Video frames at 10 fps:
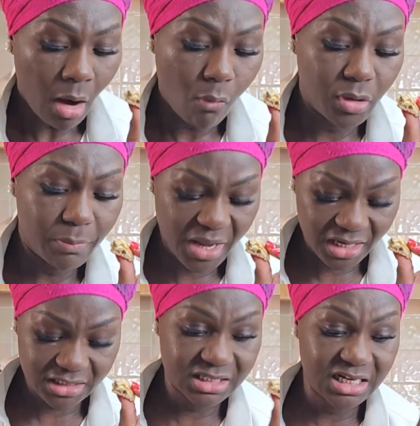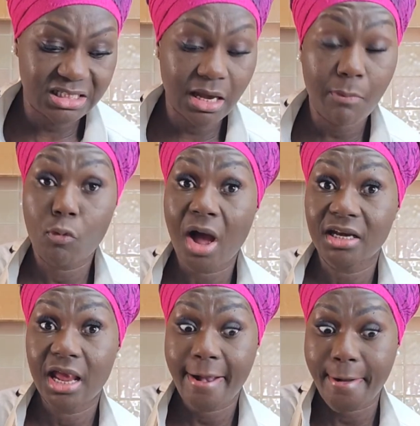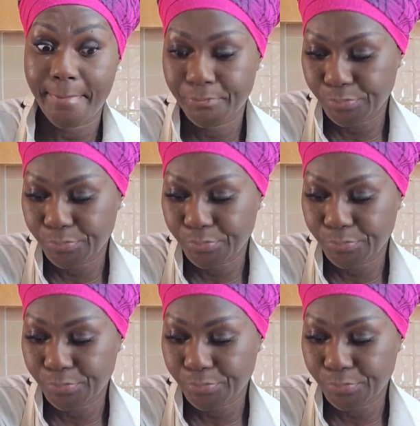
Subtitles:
We baked the same one here.